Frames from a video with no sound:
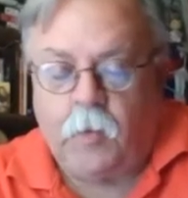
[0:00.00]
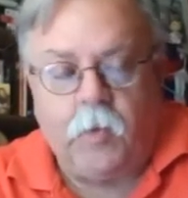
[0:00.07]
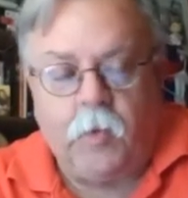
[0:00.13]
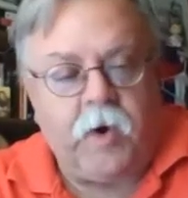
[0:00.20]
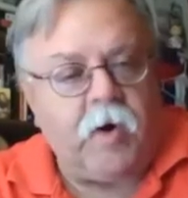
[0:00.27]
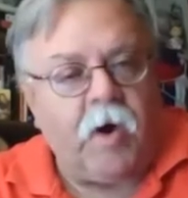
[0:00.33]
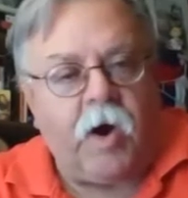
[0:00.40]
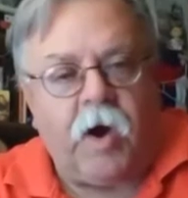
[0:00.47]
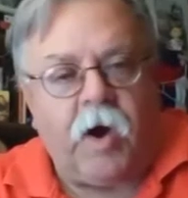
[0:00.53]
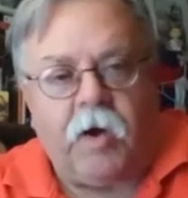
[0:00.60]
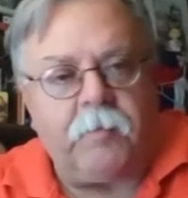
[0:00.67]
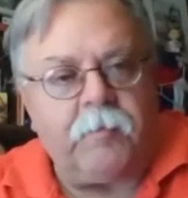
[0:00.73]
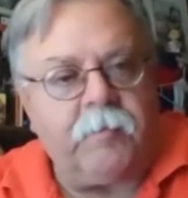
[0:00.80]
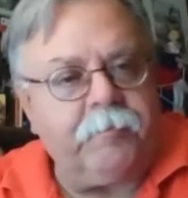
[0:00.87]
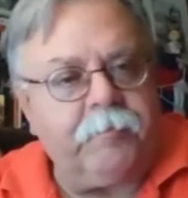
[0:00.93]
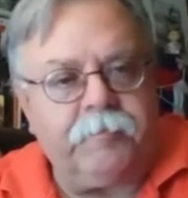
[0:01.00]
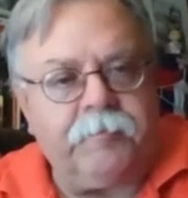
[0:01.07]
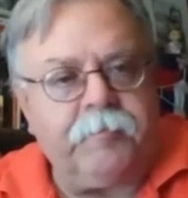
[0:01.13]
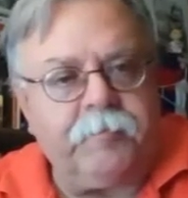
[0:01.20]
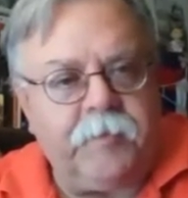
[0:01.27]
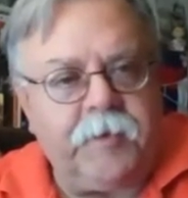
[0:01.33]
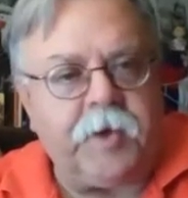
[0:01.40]
We're all,
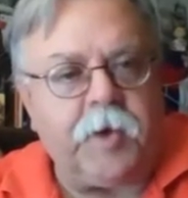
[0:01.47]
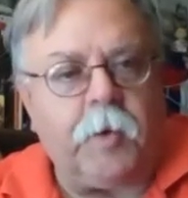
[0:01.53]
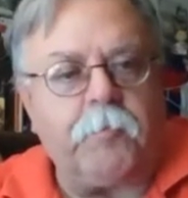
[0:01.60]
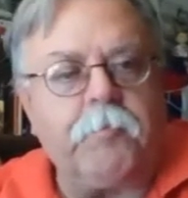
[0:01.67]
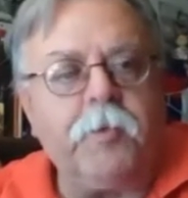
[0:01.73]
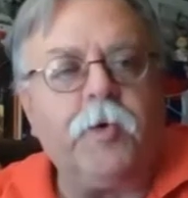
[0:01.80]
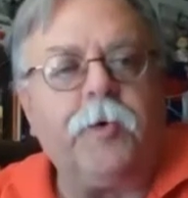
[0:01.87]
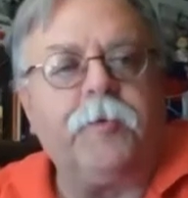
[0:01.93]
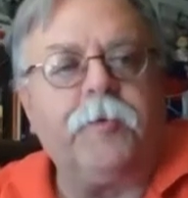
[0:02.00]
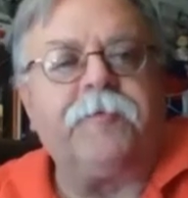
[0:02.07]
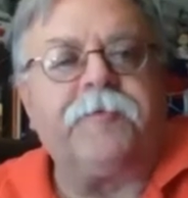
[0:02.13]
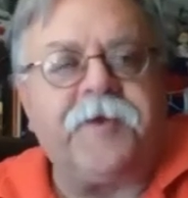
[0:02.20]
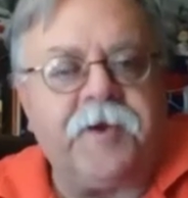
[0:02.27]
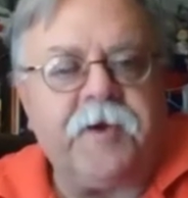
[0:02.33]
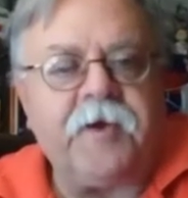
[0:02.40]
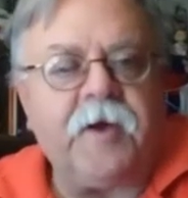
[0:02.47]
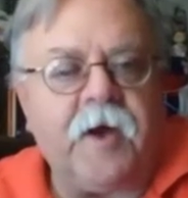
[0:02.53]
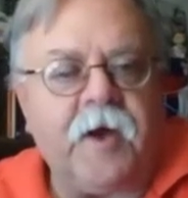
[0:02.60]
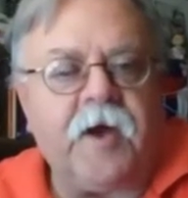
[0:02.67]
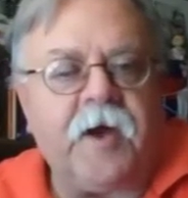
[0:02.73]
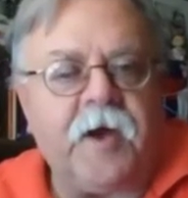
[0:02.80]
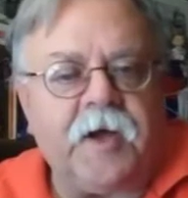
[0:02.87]
you know, moved
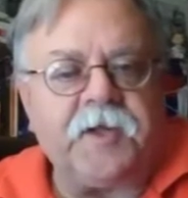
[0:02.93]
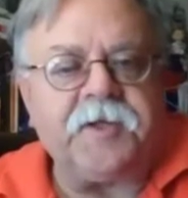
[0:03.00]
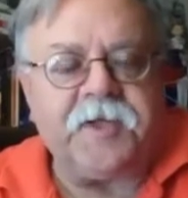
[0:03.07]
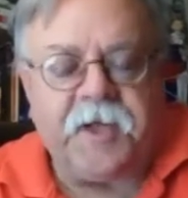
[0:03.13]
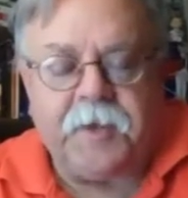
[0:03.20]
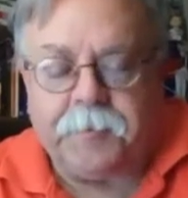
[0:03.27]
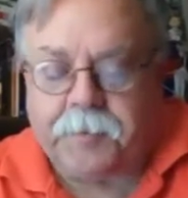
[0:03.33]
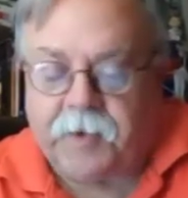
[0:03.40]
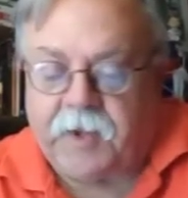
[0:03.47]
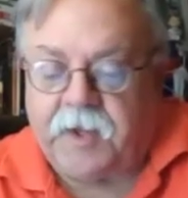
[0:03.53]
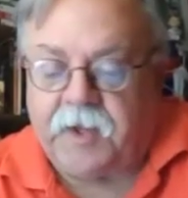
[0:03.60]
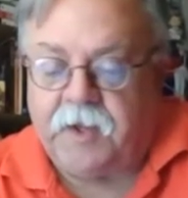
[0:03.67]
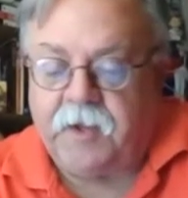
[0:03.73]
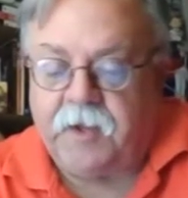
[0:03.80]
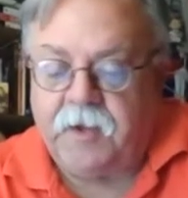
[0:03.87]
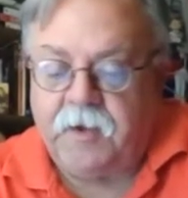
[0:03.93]
uh, deeply